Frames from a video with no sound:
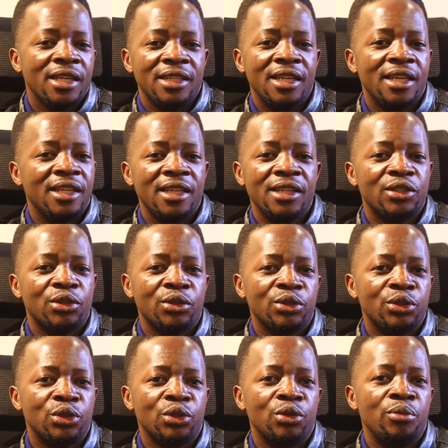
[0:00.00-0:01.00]
The
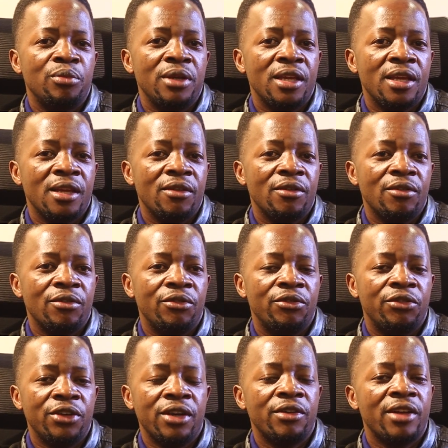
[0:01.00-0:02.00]
lesson should be
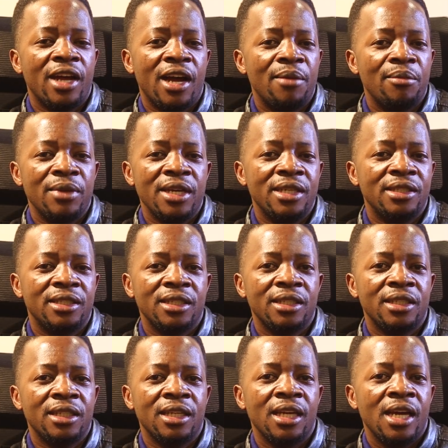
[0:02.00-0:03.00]
very
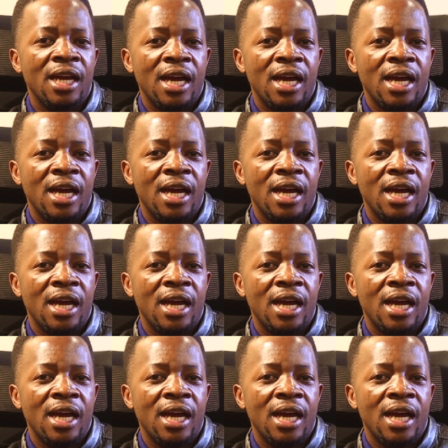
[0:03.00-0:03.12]
amazing